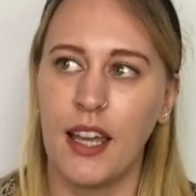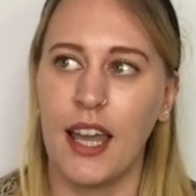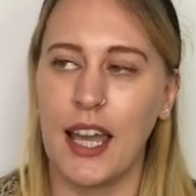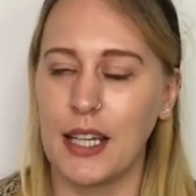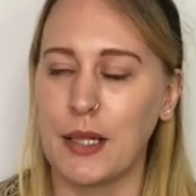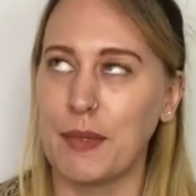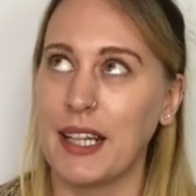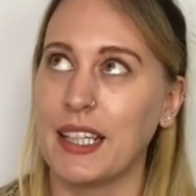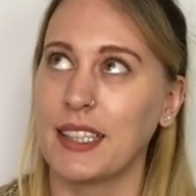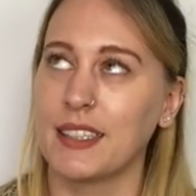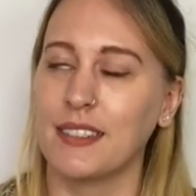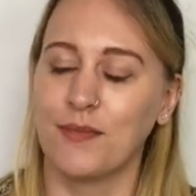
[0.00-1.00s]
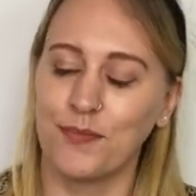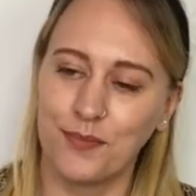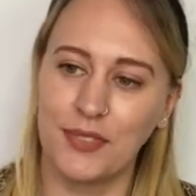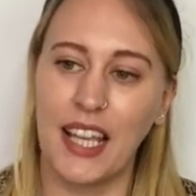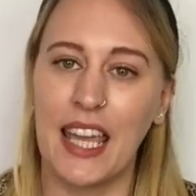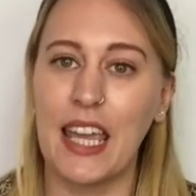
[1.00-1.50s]
And I'm like,
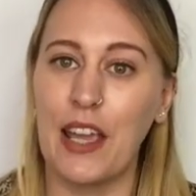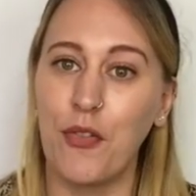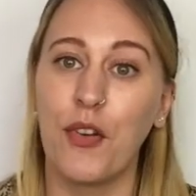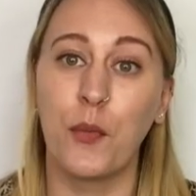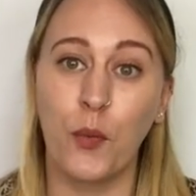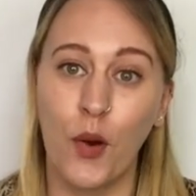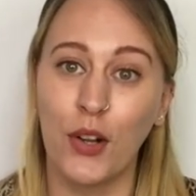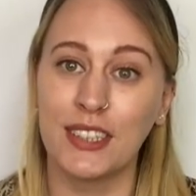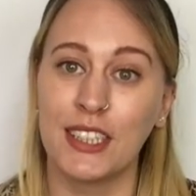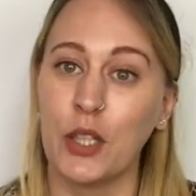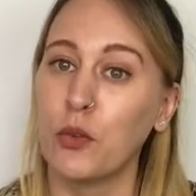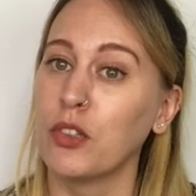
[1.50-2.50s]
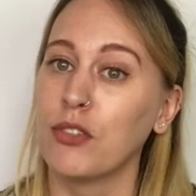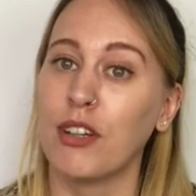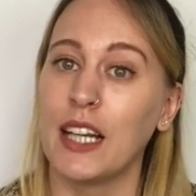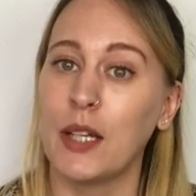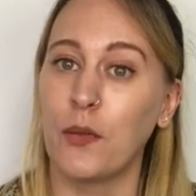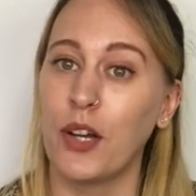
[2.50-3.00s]
if it was, you would
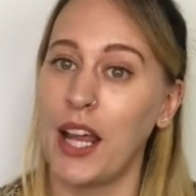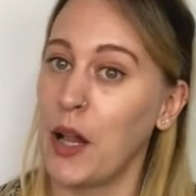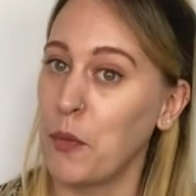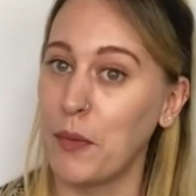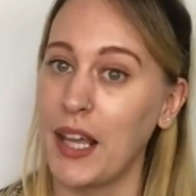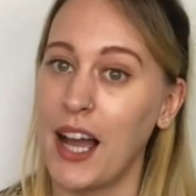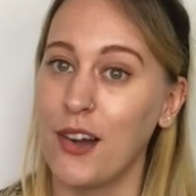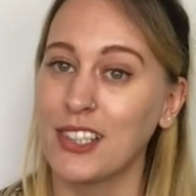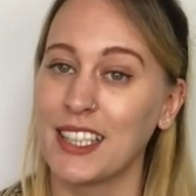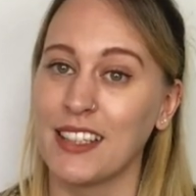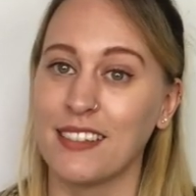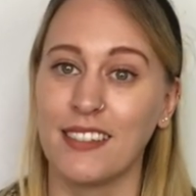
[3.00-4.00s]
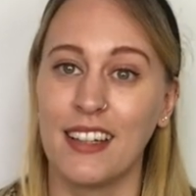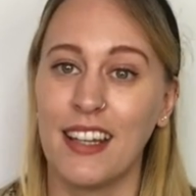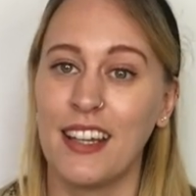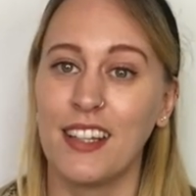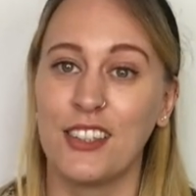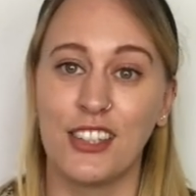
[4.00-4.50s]
really want to help me out and
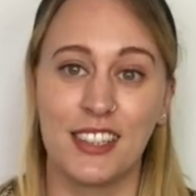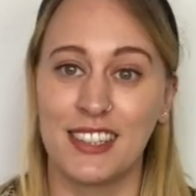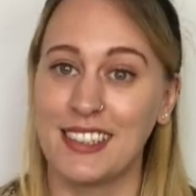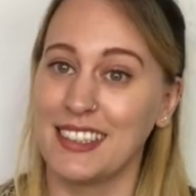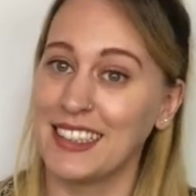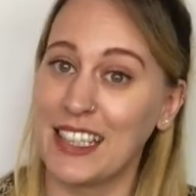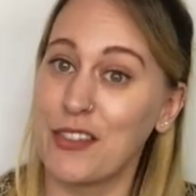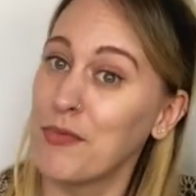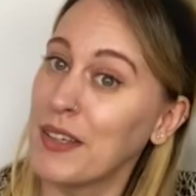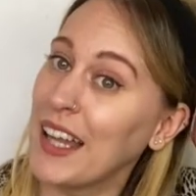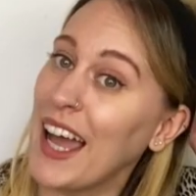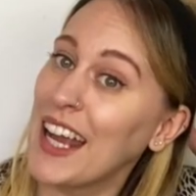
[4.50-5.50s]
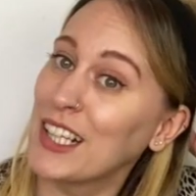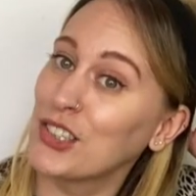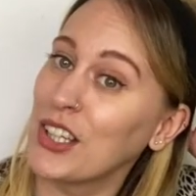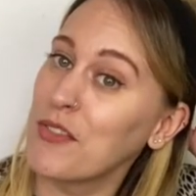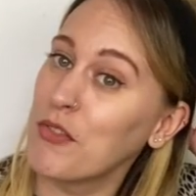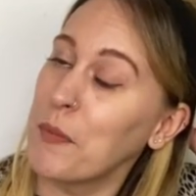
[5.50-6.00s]
just give me that extra
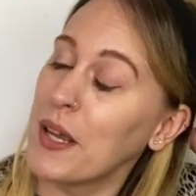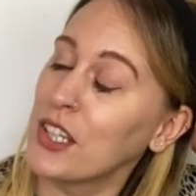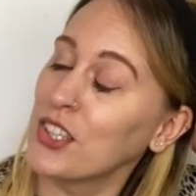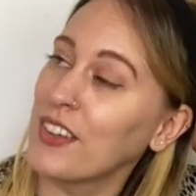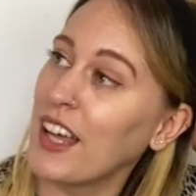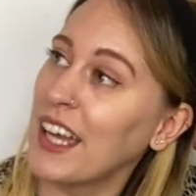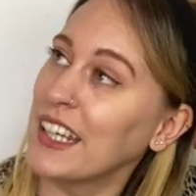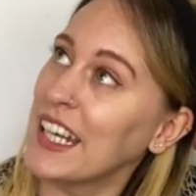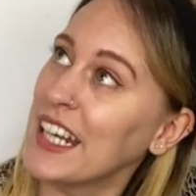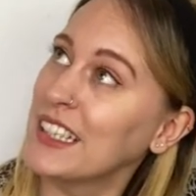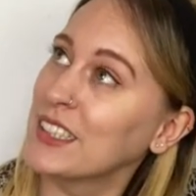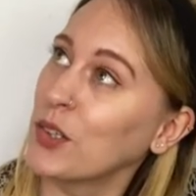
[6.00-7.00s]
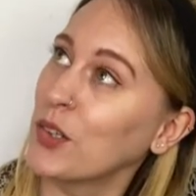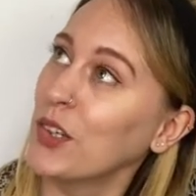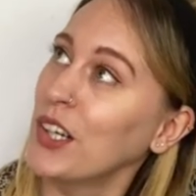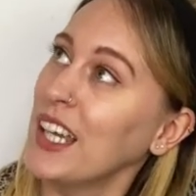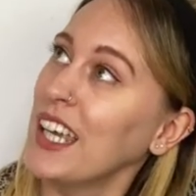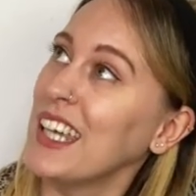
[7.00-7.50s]
information that I need. So
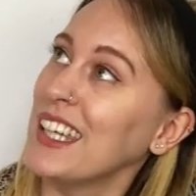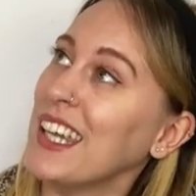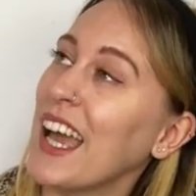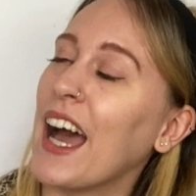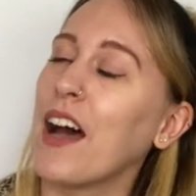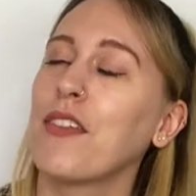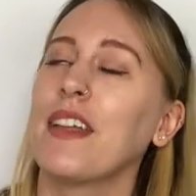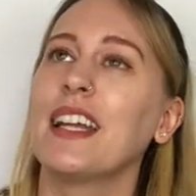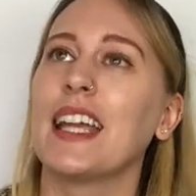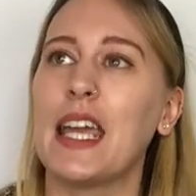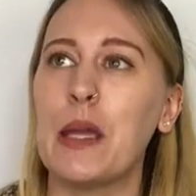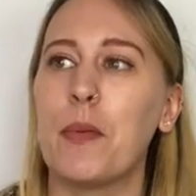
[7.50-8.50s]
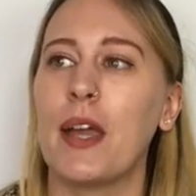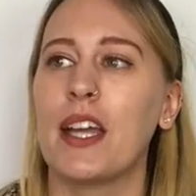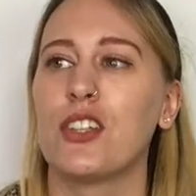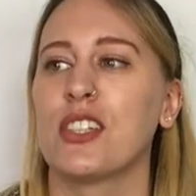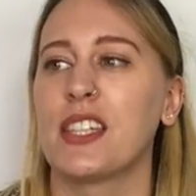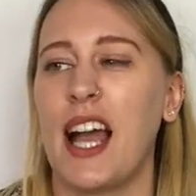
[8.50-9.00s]
yeah, I think eBay
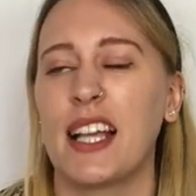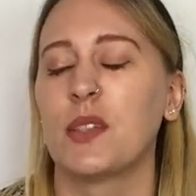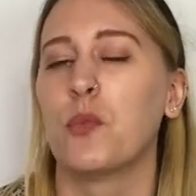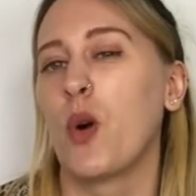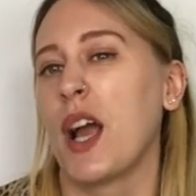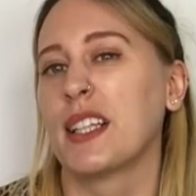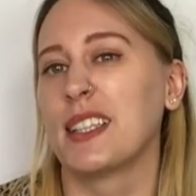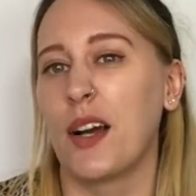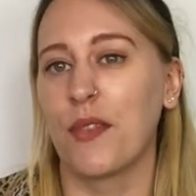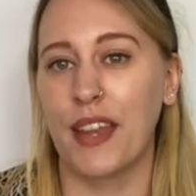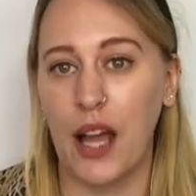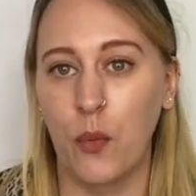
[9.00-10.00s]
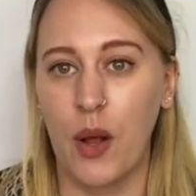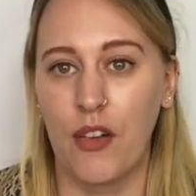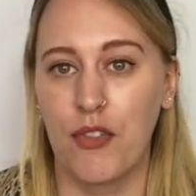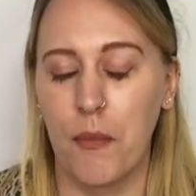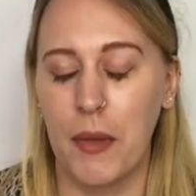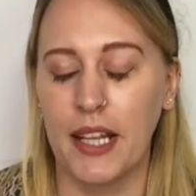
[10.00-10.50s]
just hasn't worked out that well
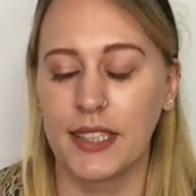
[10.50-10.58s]
for me.